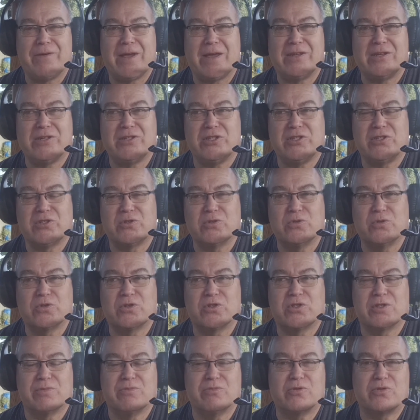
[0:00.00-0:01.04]
if energy
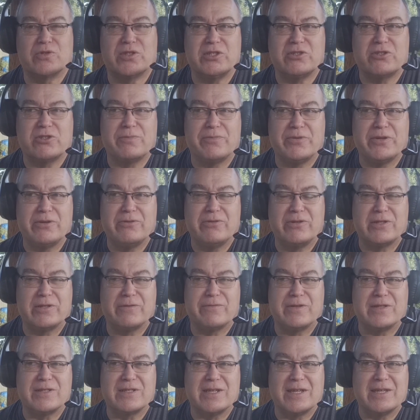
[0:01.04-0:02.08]
sources are more distributed,
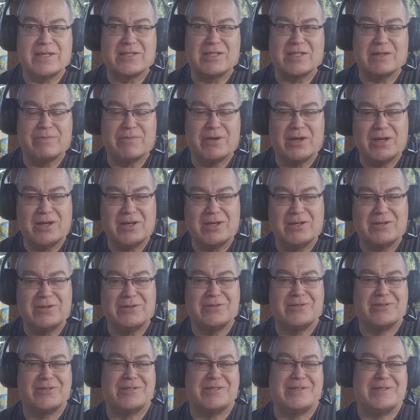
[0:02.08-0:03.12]
if there's less
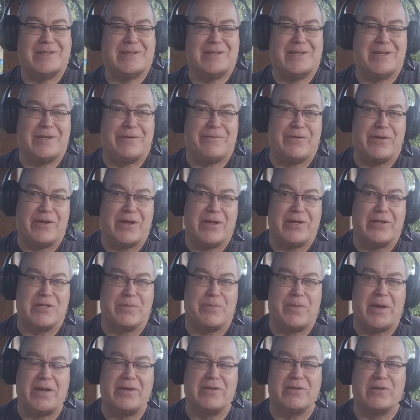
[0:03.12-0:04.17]
demand, if you're
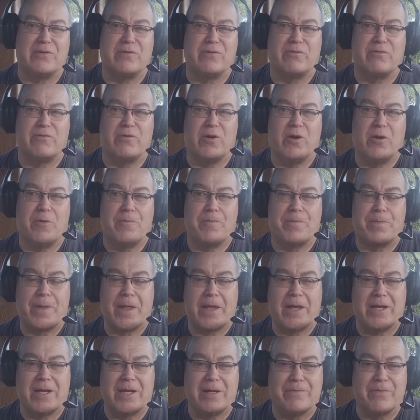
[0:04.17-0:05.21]
independent
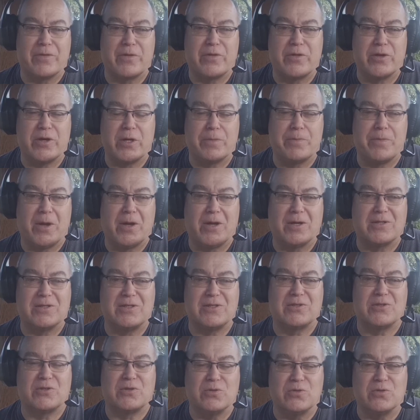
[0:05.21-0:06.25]
from
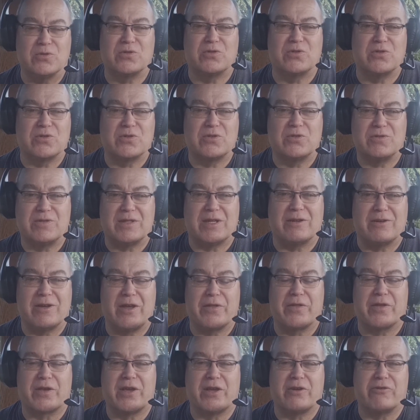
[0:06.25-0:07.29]
third-party sources, you know,
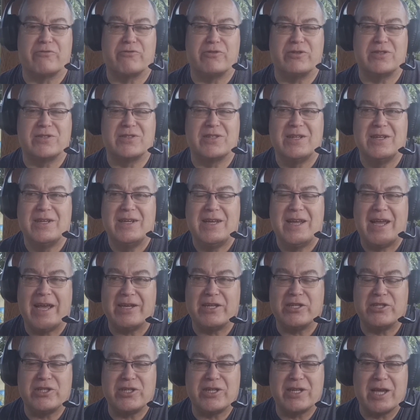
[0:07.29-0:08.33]
other countries'
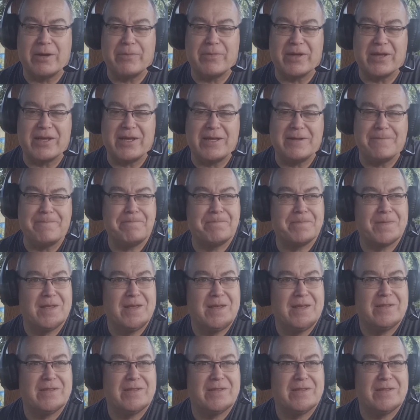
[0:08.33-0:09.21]
energy coming in,